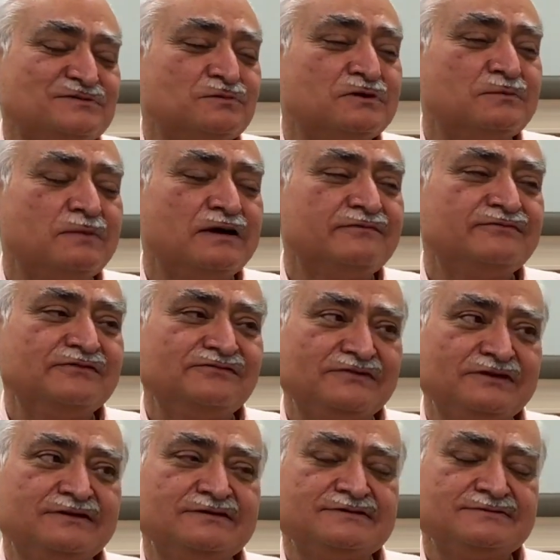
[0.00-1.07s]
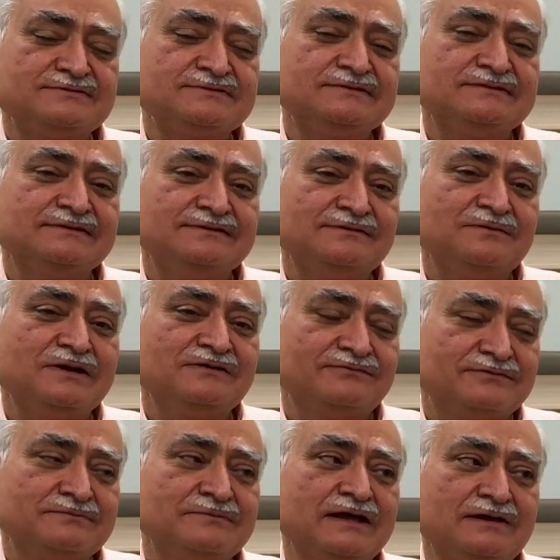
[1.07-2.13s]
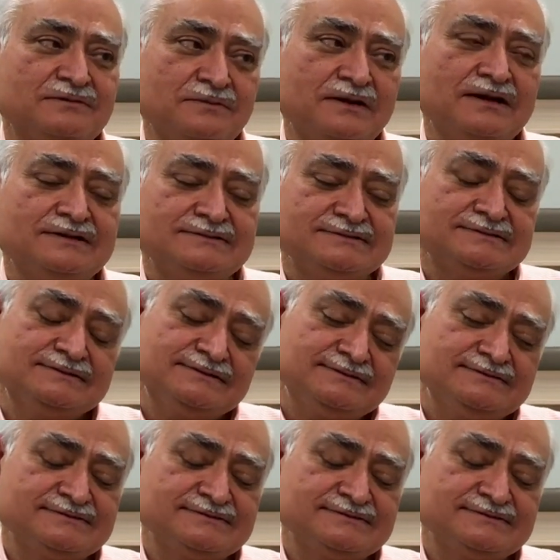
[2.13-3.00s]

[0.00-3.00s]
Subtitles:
nanobots. We're about 50 years away from nanobots, so.